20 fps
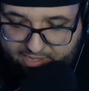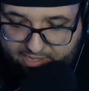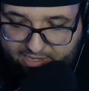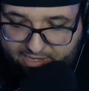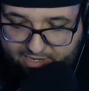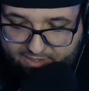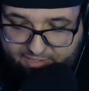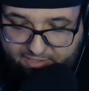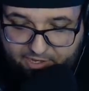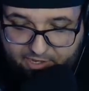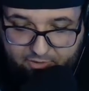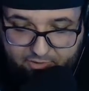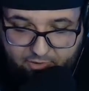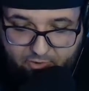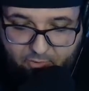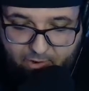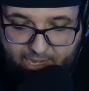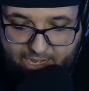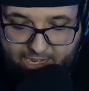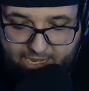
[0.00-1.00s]
and setting a
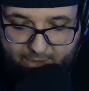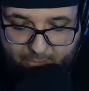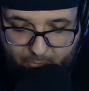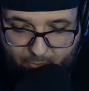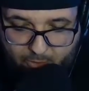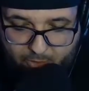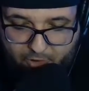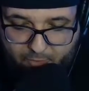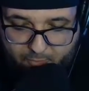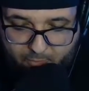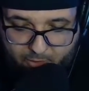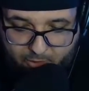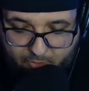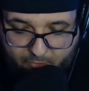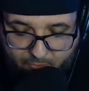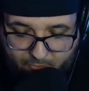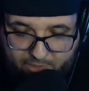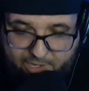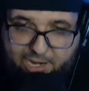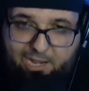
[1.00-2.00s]
new high watermark
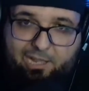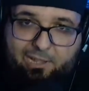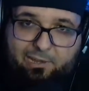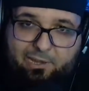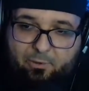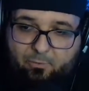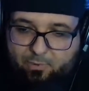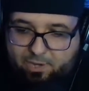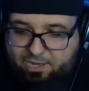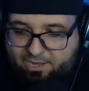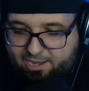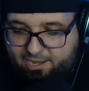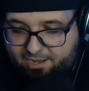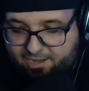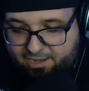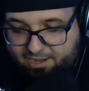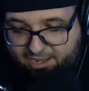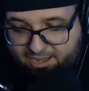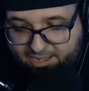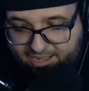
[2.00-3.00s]
for the holiday weekend.
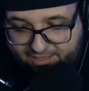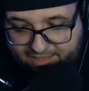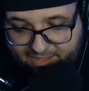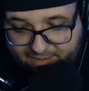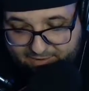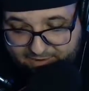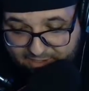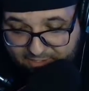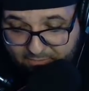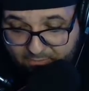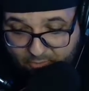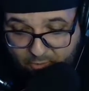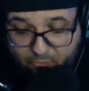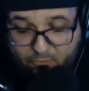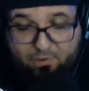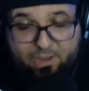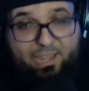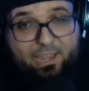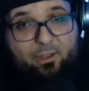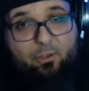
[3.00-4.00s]
Now, this
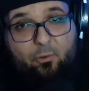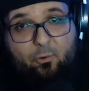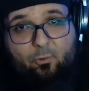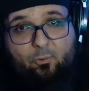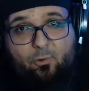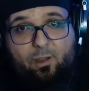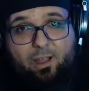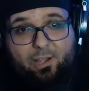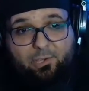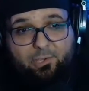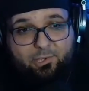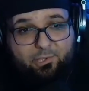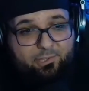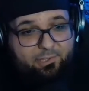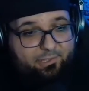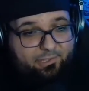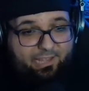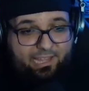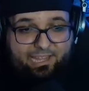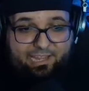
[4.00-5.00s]
movie
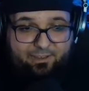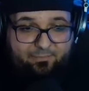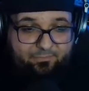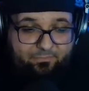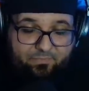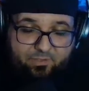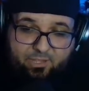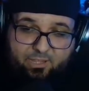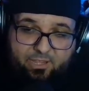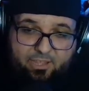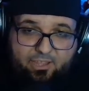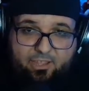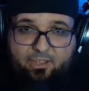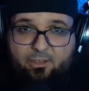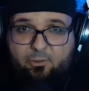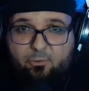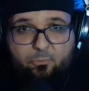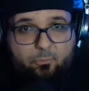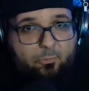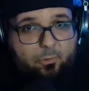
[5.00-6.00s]
crushed like
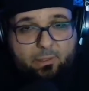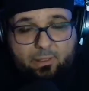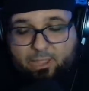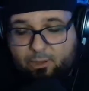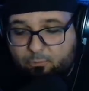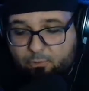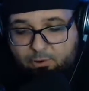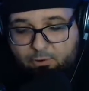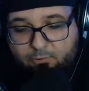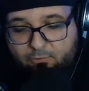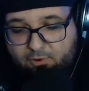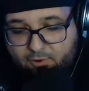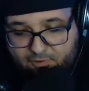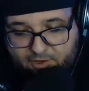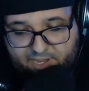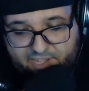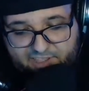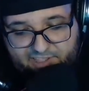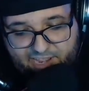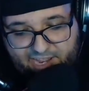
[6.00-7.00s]
we were very
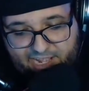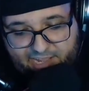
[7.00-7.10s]
excited